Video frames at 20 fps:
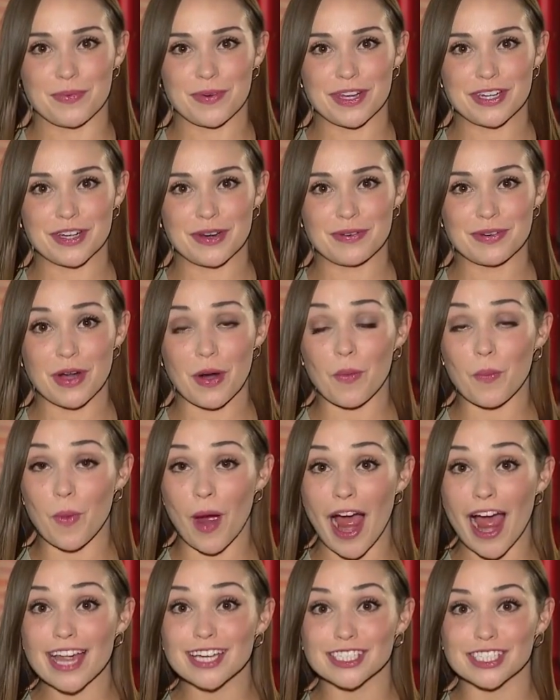We don't know
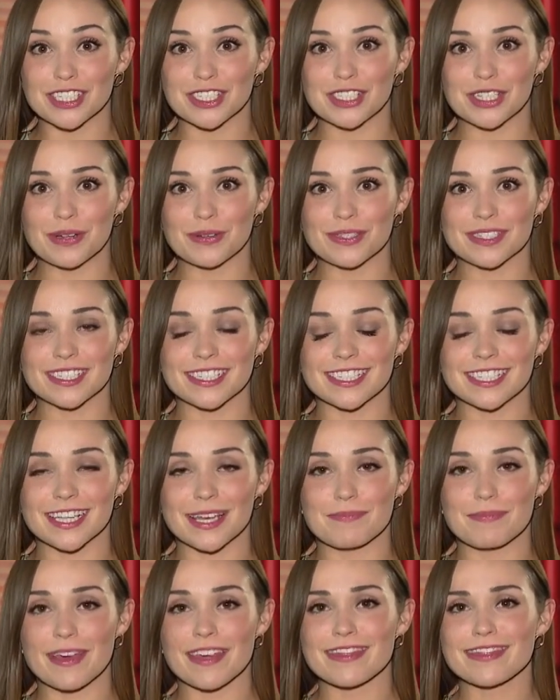why she chose to
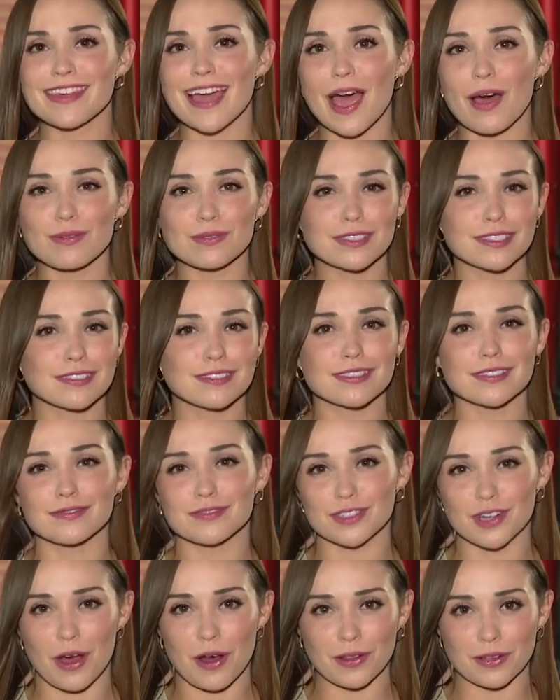tip thousands
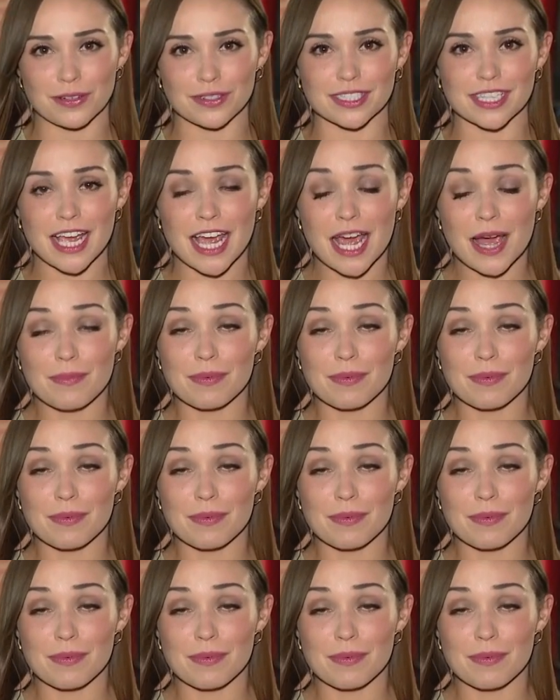of dollars,